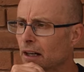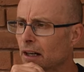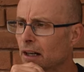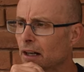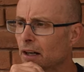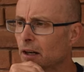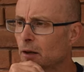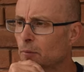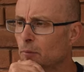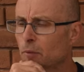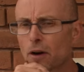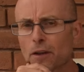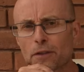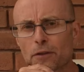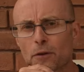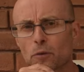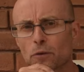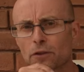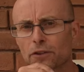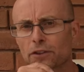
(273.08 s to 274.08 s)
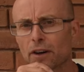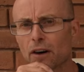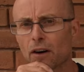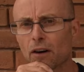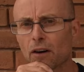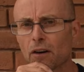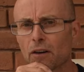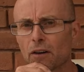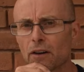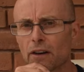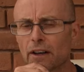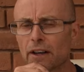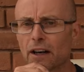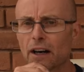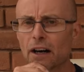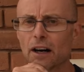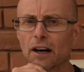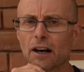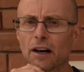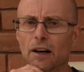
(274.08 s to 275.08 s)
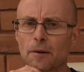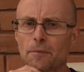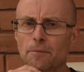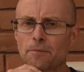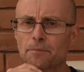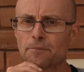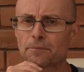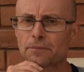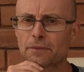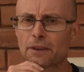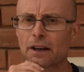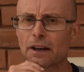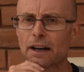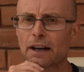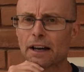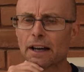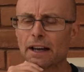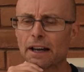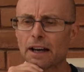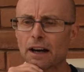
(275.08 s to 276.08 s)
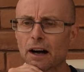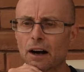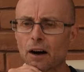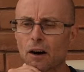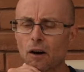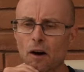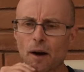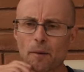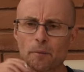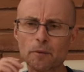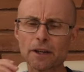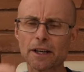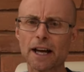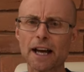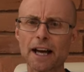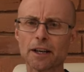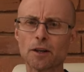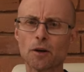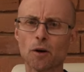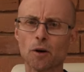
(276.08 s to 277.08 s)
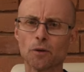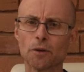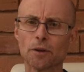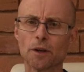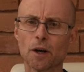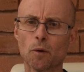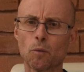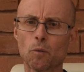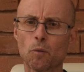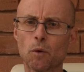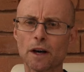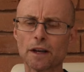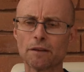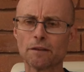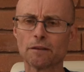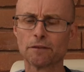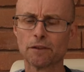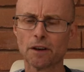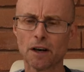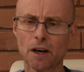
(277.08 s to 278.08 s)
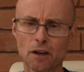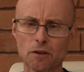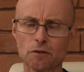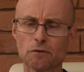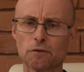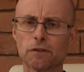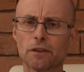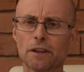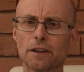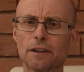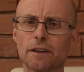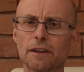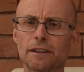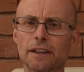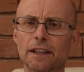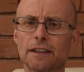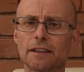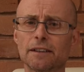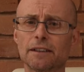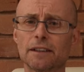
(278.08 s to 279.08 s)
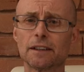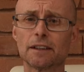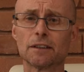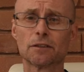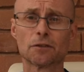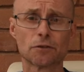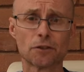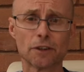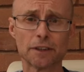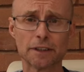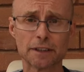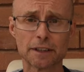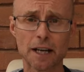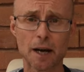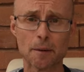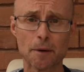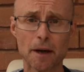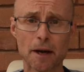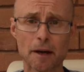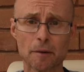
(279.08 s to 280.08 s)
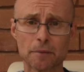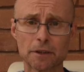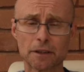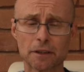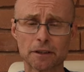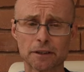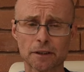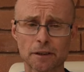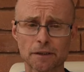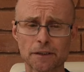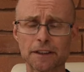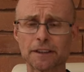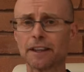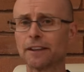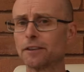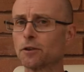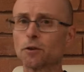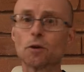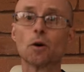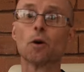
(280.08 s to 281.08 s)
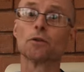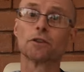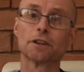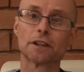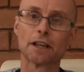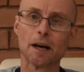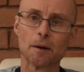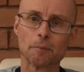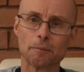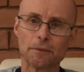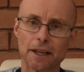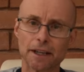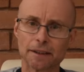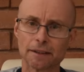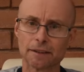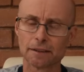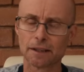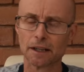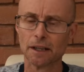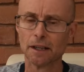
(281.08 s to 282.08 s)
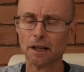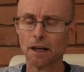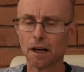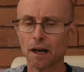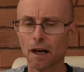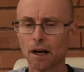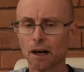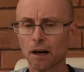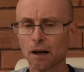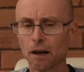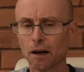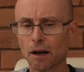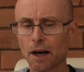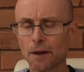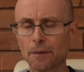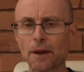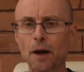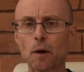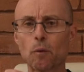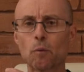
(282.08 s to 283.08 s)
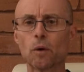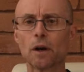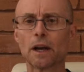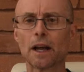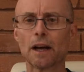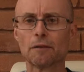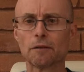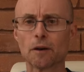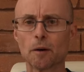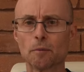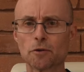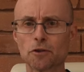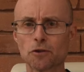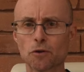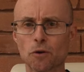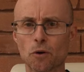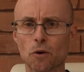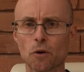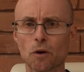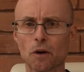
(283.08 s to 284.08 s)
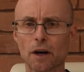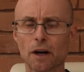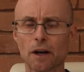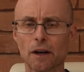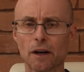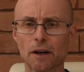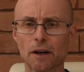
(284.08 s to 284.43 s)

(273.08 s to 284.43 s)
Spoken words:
my thoughts are, I'm going to hang on and wait for hopefully the Z6 III to come out, because I think that's got to come next, and that will have, I'm sure,